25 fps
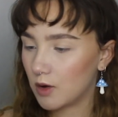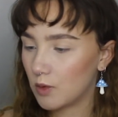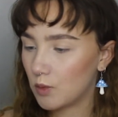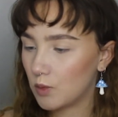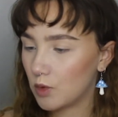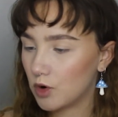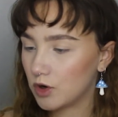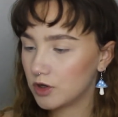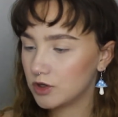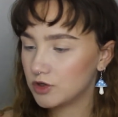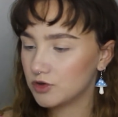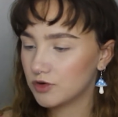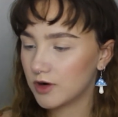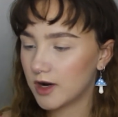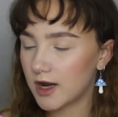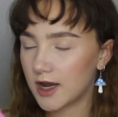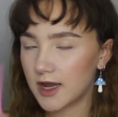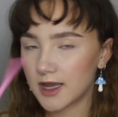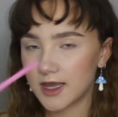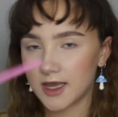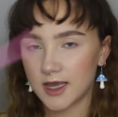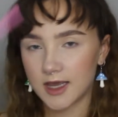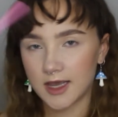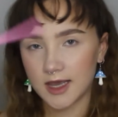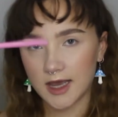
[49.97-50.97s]
Water
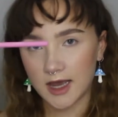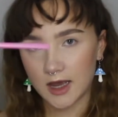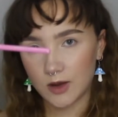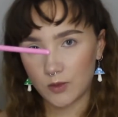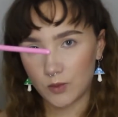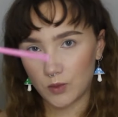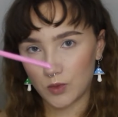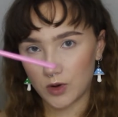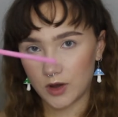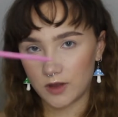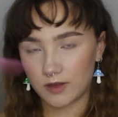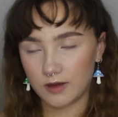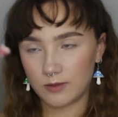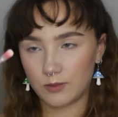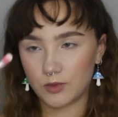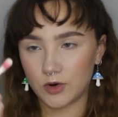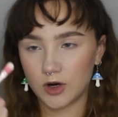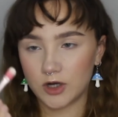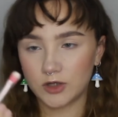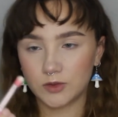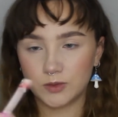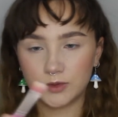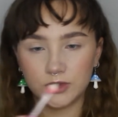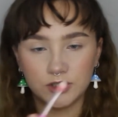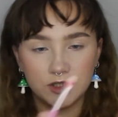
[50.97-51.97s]
Drag Gag Worthy
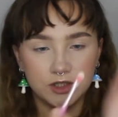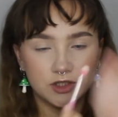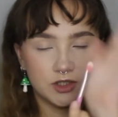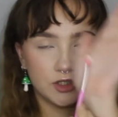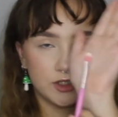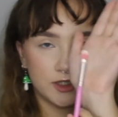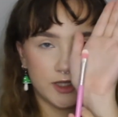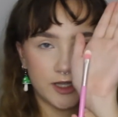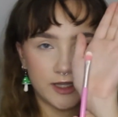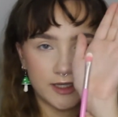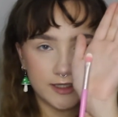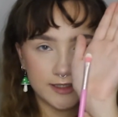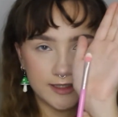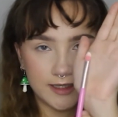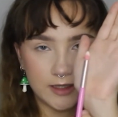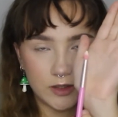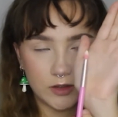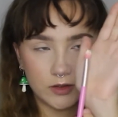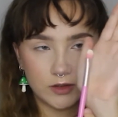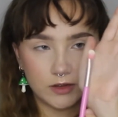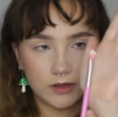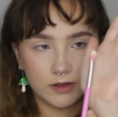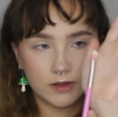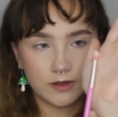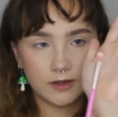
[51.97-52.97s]
brush, which is just like this
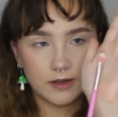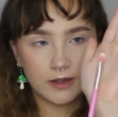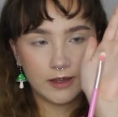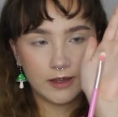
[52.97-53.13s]
little